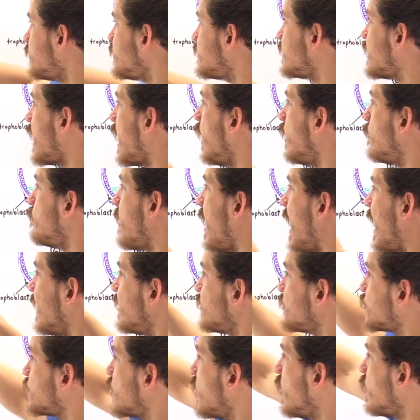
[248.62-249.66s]
cell
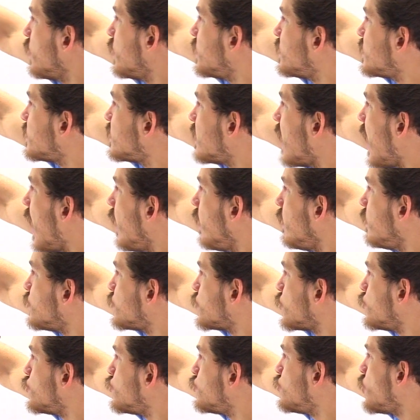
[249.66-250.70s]
mass, the
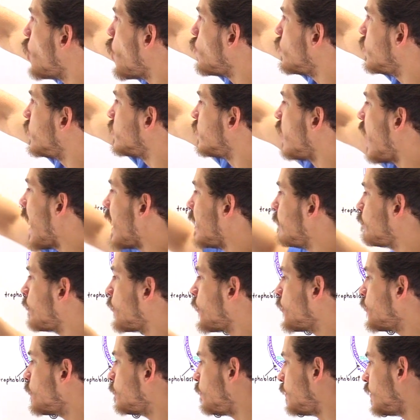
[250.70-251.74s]
cells shown in light
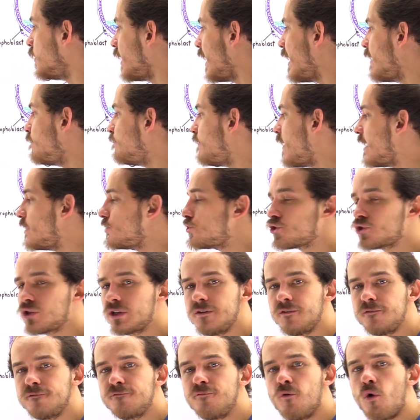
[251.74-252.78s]
purple,
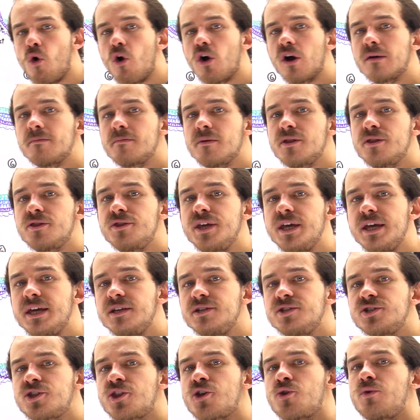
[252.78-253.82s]
eventually form
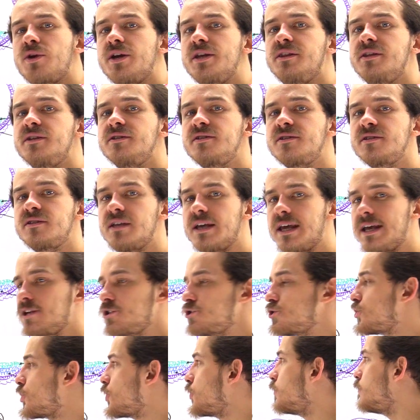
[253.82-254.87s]
these three
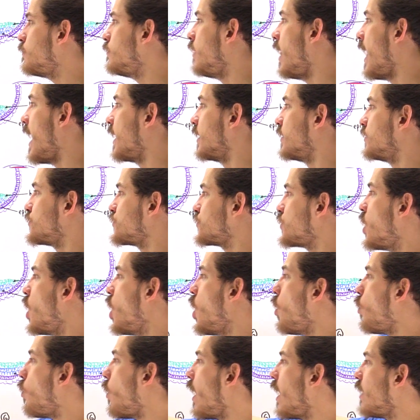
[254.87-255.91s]
distinct germ layers,
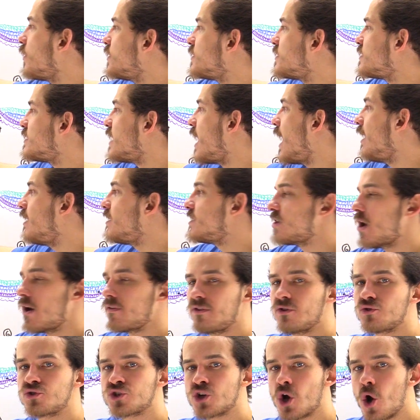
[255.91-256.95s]
while the cells of
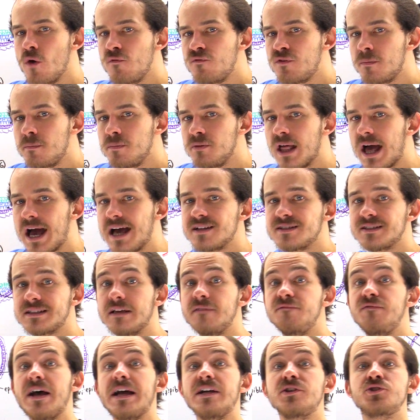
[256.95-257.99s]
the trophoblast
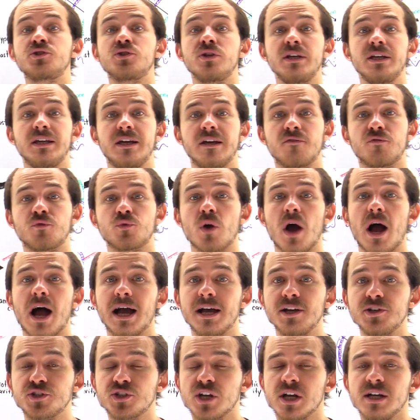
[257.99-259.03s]
eventually give
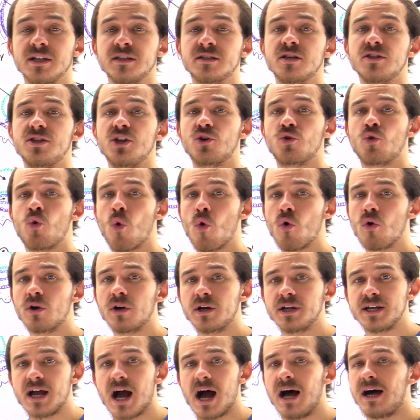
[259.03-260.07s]
rise to the
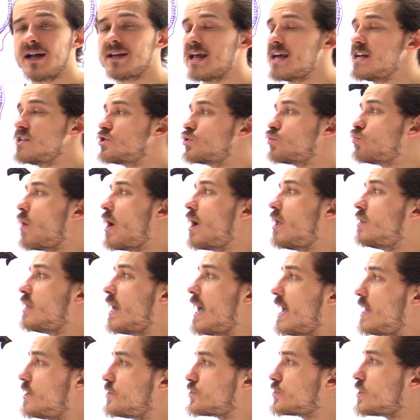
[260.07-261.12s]
chorion as well
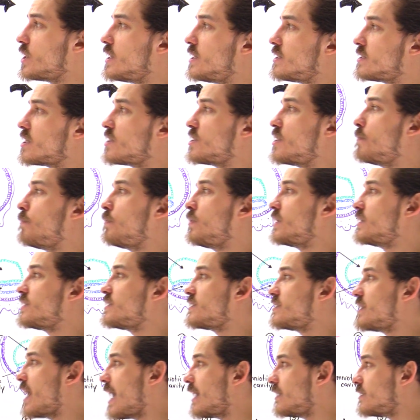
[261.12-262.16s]
as to the
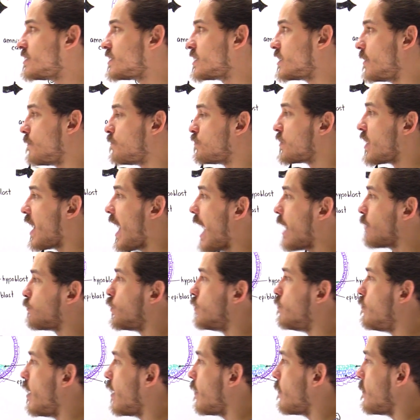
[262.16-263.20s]
placenta. And
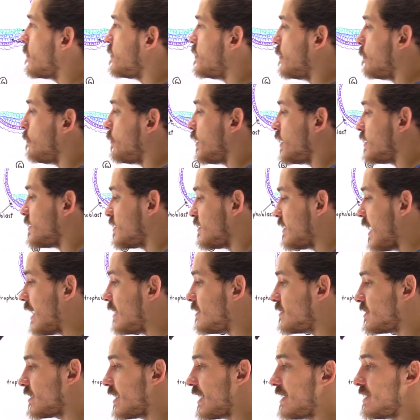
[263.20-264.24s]
remember, the
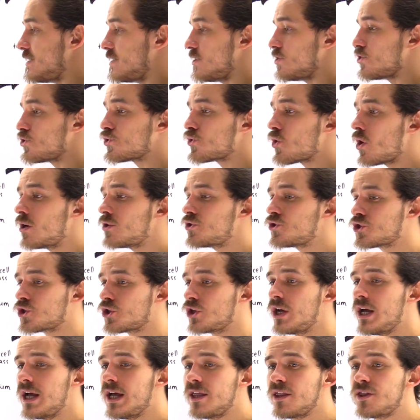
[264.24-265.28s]
placenta is the
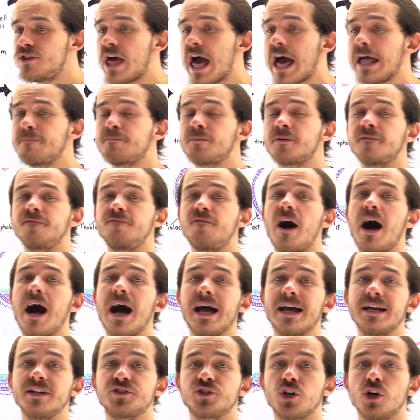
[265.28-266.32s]
structure that
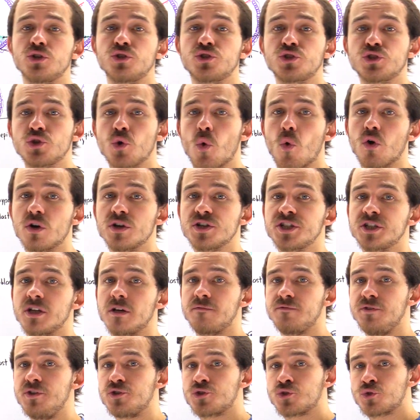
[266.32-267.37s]
provides a source
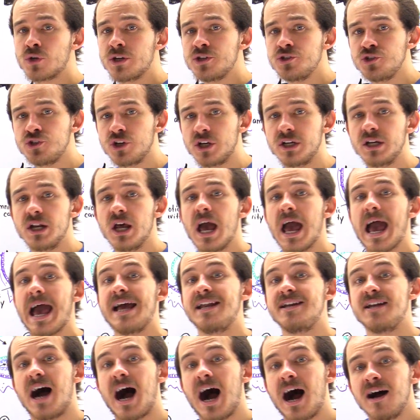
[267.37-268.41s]
of nutrition
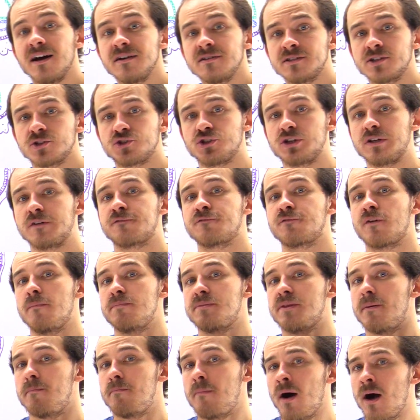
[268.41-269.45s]
and oxygen
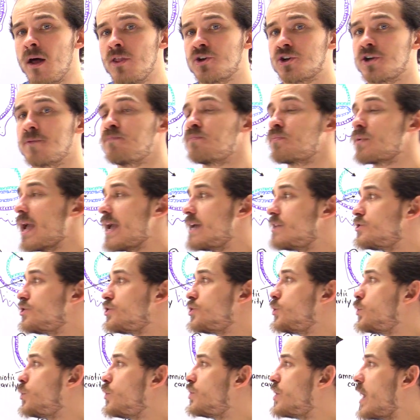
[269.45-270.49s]
from the mother and
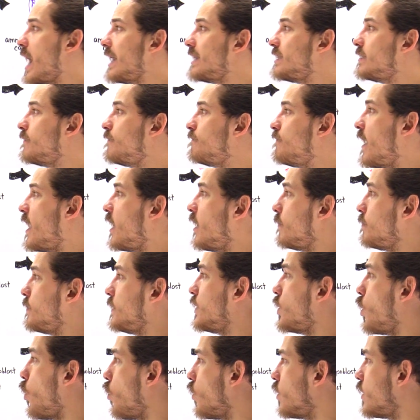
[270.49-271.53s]
to that
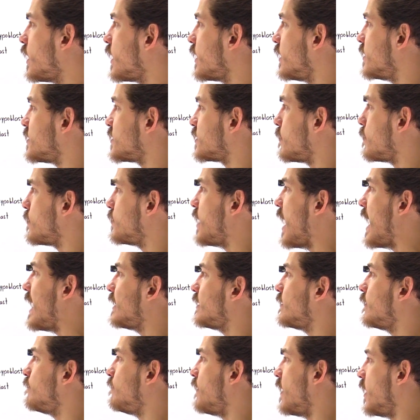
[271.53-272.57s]
developing organism,
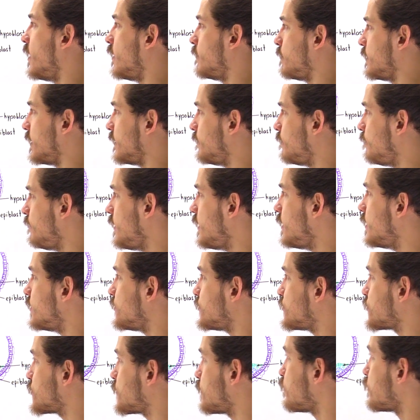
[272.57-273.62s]
that developing
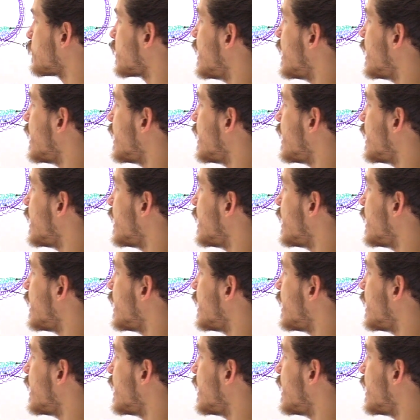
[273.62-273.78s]
fetus.